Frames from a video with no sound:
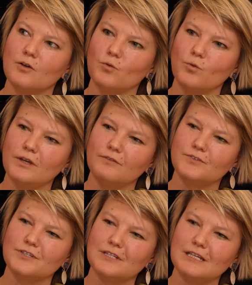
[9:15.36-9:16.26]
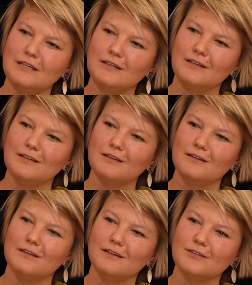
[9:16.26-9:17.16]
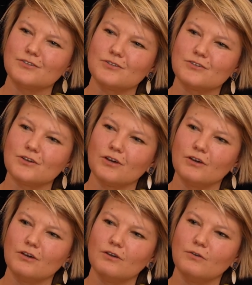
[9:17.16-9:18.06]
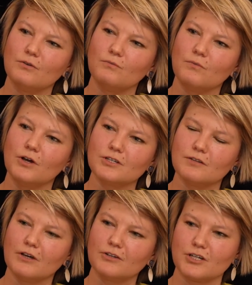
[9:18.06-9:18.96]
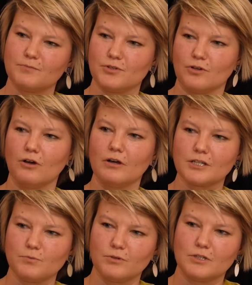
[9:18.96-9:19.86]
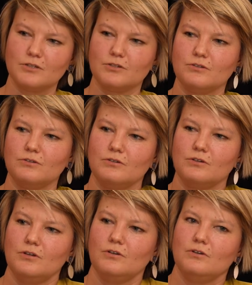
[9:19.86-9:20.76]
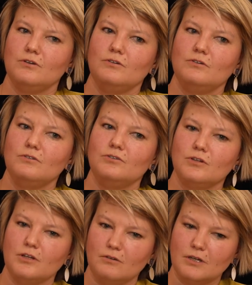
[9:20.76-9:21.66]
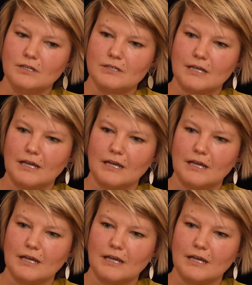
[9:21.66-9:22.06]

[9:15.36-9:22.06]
We've seen, so most of our ships are exported to the US,